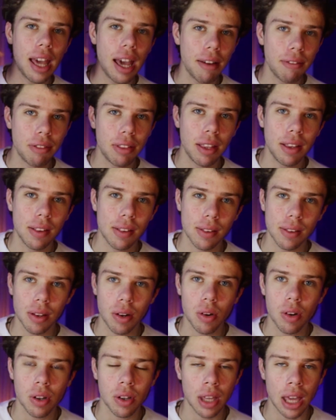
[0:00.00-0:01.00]
I have this
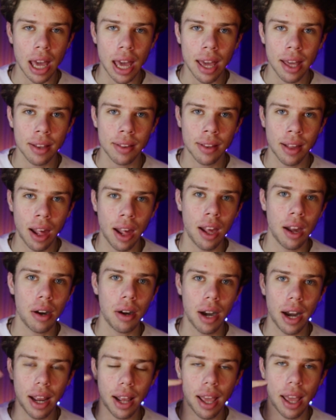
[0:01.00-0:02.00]
song as
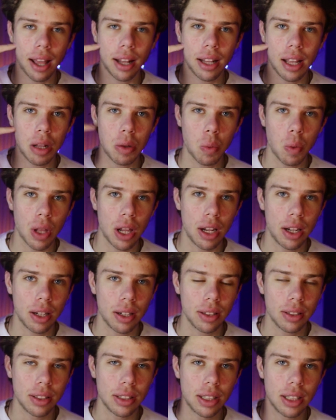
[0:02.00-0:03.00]
here uh, that
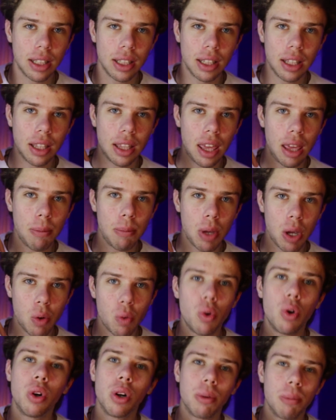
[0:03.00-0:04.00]
will keep me
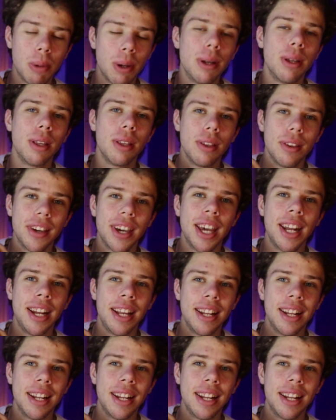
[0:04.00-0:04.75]
warm. You get